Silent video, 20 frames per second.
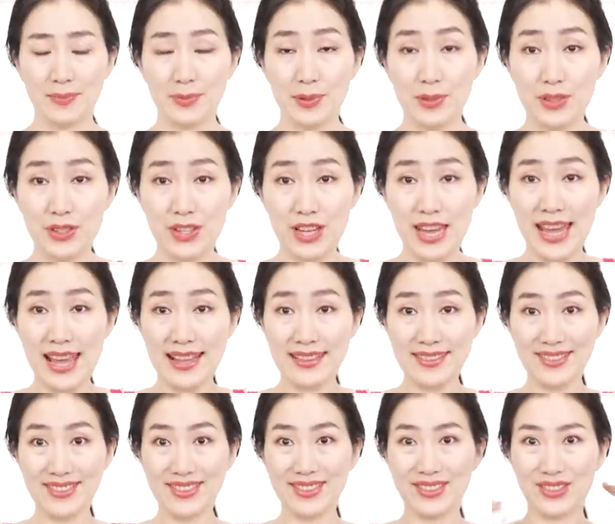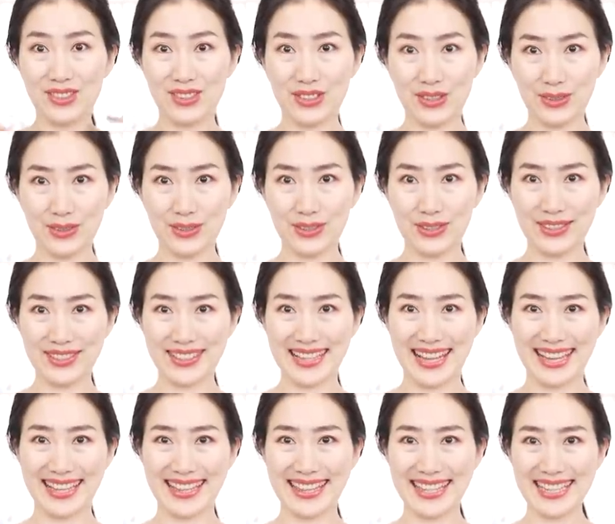Put your hands on your shoulders
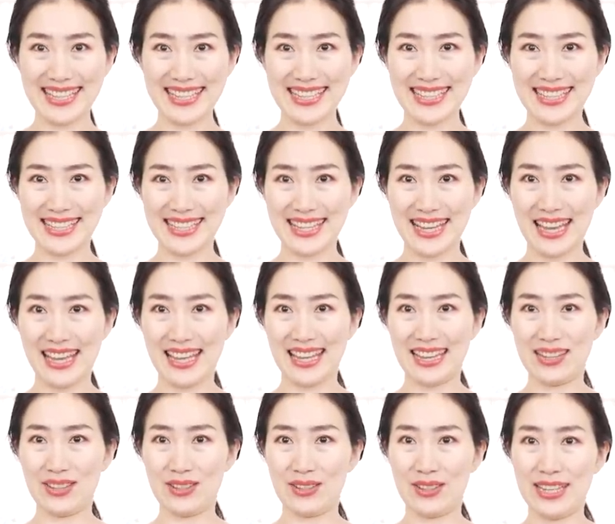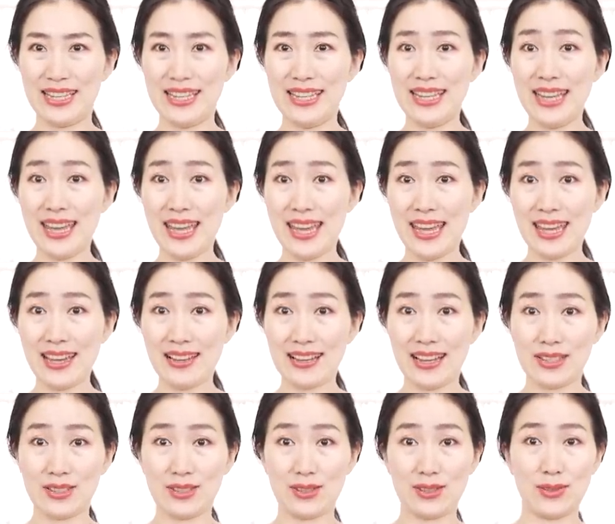like this and inhale
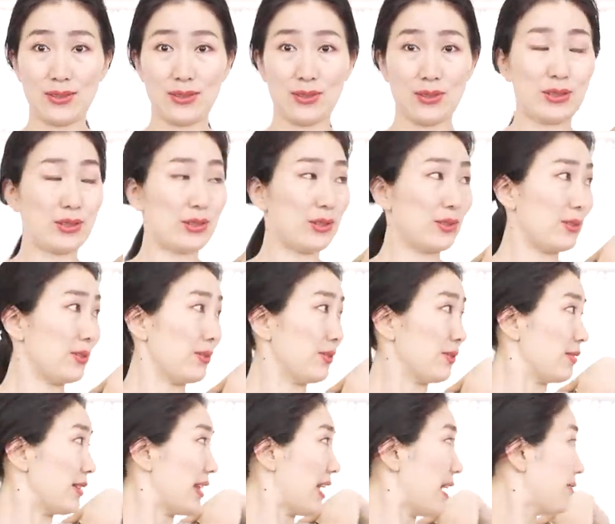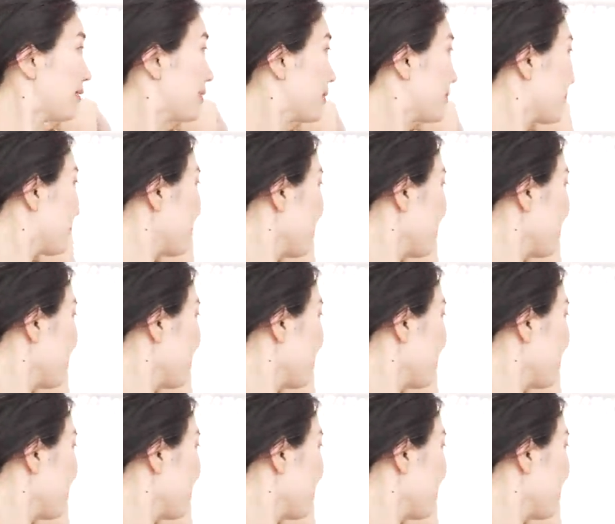as you turn left,